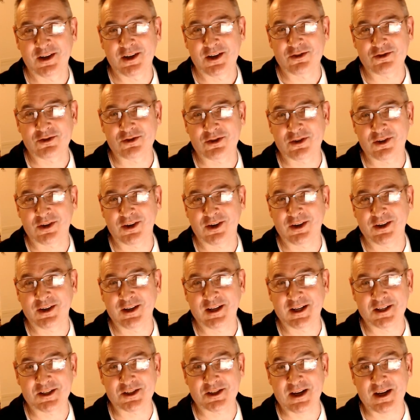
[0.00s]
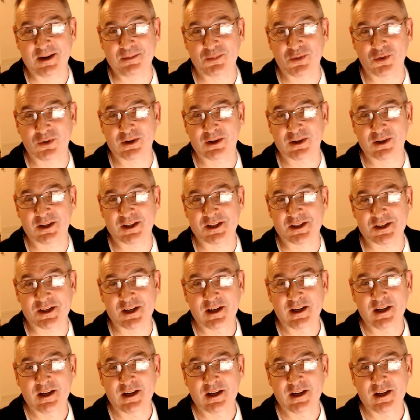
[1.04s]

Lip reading: try and extemporise